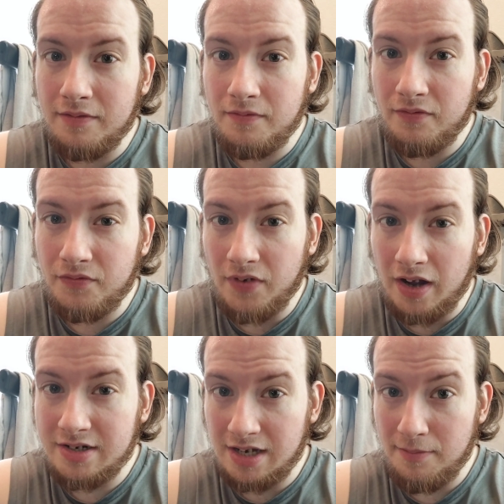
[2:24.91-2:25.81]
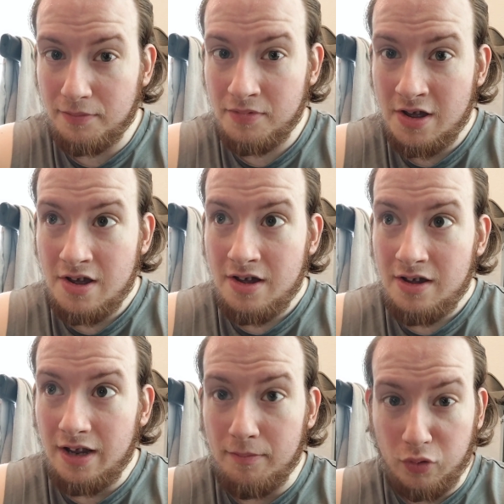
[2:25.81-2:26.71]
fucks up
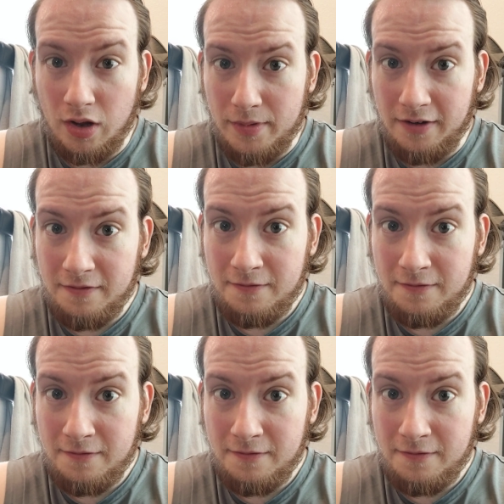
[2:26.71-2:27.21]
employment?